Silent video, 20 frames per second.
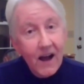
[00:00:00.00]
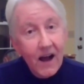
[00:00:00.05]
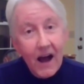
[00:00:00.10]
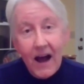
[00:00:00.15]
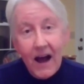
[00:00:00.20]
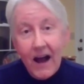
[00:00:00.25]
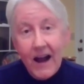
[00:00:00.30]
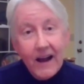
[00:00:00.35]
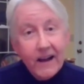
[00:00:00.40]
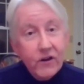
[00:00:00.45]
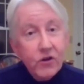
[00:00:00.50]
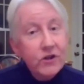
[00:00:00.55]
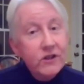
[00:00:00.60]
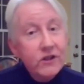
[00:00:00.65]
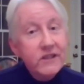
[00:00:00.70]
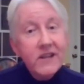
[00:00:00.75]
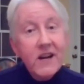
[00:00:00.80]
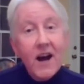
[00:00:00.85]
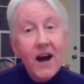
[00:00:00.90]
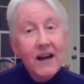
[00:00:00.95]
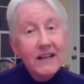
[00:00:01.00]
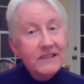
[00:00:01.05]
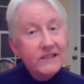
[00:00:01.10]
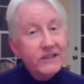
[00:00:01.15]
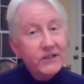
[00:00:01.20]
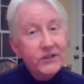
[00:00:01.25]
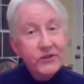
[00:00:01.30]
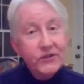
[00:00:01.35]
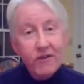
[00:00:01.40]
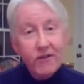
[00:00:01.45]
I couldn't
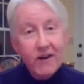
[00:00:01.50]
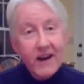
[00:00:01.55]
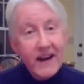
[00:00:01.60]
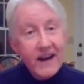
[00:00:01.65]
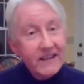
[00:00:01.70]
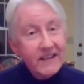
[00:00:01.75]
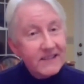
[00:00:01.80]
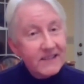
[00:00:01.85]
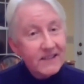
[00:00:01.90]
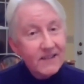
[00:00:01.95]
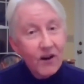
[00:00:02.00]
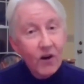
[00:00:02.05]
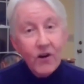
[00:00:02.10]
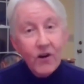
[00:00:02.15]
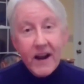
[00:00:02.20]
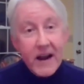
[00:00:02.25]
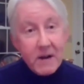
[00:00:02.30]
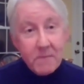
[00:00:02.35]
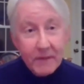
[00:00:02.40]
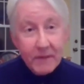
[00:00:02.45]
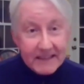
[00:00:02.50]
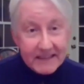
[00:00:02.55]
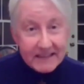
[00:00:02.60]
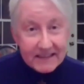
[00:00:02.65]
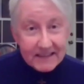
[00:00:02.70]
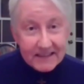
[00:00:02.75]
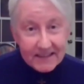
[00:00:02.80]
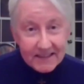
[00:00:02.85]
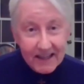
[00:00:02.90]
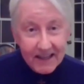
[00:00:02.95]
concentrate on
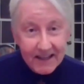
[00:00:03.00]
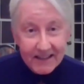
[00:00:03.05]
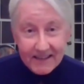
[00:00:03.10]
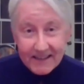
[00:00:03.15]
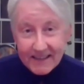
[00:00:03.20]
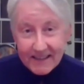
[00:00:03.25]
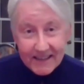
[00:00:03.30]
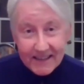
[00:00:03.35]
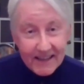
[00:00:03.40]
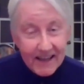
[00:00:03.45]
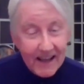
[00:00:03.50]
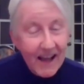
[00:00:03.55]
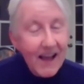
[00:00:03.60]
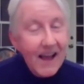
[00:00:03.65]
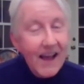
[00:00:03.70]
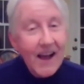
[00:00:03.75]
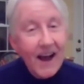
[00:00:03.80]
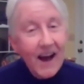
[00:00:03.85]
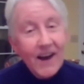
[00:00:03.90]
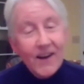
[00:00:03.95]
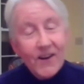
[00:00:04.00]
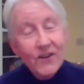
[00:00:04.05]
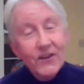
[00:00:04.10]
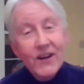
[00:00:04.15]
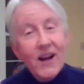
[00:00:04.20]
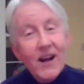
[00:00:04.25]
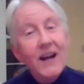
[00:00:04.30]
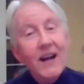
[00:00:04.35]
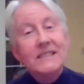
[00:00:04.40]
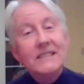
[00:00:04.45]
Amos. I
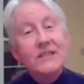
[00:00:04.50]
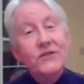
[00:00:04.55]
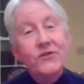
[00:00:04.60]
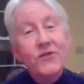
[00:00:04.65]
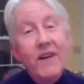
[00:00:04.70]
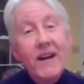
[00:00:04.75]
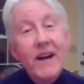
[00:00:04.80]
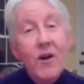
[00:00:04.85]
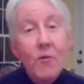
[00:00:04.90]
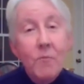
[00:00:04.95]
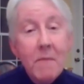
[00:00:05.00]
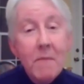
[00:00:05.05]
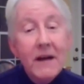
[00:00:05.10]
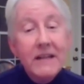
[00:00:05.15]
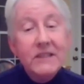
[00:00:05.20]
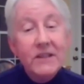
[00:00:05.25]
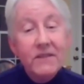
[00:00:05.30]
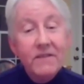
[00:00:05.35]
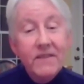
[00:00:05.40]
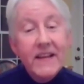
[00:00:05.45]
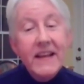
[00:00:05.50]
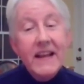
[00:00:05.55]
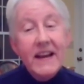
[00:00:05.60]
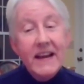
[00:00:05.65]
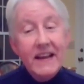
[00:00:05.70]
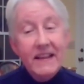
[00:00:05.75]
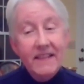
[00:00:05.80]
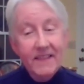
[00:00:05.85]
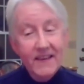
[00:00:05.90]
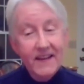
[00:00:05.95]
couldn't concentrate on much of
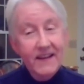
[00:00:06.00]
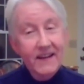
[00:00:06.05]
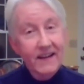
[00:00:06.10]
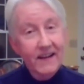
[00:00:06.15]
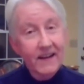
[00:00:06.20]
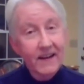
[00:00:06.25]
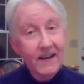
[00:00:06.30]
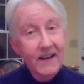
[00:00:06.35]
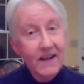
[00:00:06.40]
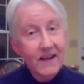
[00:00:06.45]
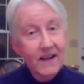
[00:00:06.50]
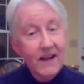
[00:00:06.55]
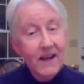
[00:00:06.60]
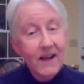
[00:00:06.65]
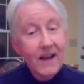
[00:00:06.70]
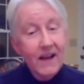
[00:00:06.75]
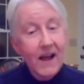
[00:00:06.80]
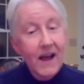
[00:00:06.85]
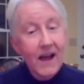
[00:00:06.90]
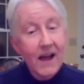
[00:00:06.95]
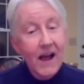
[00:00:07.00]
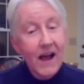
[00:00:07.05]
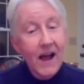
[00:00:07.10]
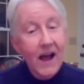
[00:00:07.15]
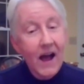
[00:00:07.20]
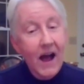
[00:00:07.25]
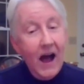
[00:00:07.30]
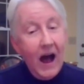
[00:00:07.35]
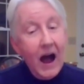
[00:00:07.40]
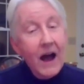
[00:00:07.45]
anything.
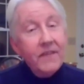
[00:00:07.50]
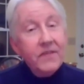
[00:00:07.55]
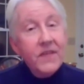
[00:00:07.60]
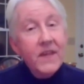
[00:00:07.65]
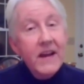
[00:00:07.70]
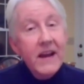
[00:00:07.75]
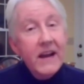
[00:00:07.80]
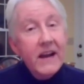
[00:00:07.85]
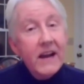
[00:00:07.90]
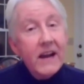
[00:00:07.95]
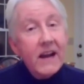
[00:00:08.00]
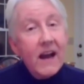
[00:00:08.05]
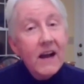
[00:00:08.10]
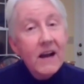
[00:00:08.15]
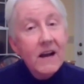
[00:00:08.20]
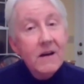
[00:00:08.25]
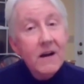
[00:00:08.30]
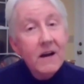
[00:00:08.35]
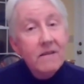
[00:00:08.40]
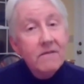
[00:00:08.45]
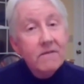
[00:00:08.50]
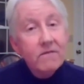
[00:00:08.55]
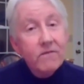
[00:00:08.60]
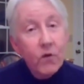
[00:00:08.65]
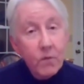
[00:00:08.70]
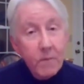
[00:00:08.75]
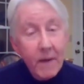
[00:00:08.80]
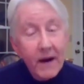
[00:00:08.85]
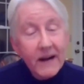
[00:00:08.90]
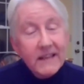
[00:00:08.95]
I think
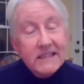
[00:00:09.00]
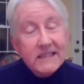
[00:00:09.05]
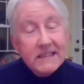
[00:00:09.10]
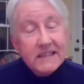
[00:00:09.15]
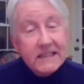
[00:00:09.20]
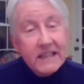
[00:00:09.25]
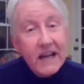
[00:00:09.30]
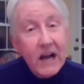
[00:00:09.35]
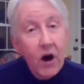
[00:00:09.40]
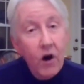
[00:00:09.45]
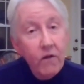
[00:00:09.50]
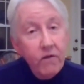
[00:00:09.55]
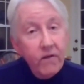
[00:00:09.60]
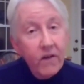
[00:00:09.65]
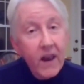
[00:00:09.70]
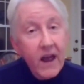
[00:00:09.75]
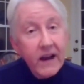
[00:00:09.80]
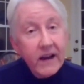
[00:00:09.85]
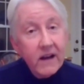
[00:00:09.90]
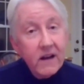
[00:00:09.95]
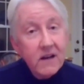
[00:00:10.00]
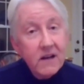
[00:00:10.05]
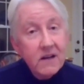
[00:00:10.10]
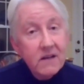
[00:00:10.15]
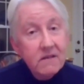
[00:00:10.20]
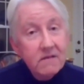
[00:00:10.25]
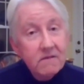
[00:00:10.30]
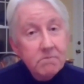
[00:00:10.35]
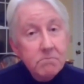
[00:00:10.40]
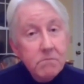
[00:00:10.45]
for myself, like
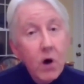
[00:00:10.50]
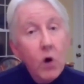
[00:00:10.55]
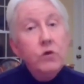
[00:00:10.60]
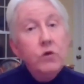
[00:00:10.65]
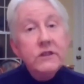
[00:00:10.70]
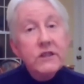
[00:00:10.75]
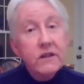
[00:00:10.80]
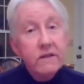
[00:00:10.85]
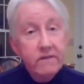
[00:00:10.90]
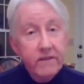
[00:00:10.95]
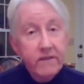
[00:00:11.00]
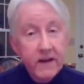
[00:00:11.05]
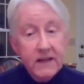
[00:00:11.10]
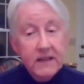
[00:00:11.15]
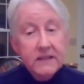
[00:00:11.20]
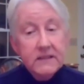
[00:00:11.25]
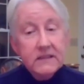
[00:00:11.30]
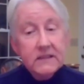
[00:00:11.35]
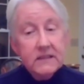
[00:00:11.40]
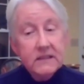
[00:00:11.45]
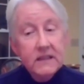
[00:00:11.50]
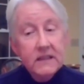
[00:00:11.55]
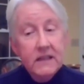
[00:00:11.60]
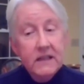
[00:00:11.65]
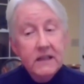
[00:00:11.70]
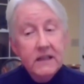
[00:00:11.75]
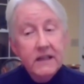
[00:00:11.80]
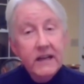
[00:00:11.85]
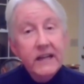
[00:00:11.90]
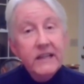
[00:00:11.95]
most of us,
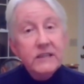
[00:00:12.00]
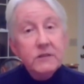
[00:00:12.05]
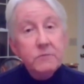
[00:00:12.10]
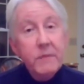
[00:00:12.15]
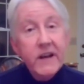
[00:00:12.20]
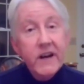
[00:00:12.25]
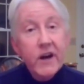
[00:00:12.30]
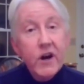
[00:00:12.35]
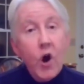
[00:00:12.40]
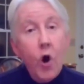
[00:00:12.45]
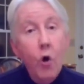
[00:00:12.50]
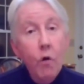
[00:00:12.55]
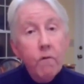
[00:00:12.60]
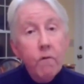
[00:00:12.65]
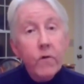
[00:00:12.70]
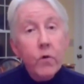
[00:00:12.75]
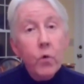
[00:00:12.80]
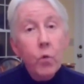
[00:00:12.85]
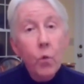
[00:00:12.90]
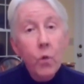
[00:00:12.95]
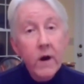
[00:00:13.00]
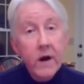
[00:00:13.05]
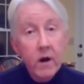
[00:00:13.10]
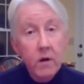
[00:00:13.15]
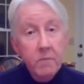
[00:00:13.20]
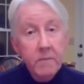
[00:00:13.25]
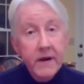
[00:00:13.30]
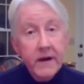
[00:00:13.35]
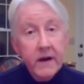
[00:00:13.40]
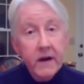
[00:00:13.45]
it's been an
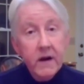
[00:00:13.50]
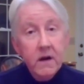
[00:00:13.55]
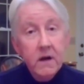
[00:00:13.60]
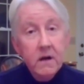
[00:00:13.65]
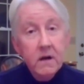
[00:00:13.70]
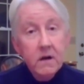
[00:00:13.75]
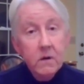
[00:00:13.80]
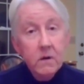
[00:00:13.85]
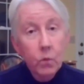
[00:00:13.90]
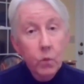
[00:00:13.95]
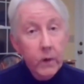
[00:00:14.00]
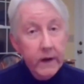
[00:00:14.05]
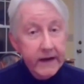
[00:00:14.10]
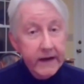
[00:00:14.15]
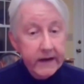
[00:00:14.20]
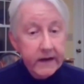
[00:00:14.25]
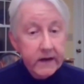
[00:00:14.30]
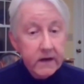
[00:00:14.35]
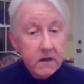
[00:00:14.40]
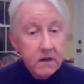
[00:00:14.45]
overwhelming week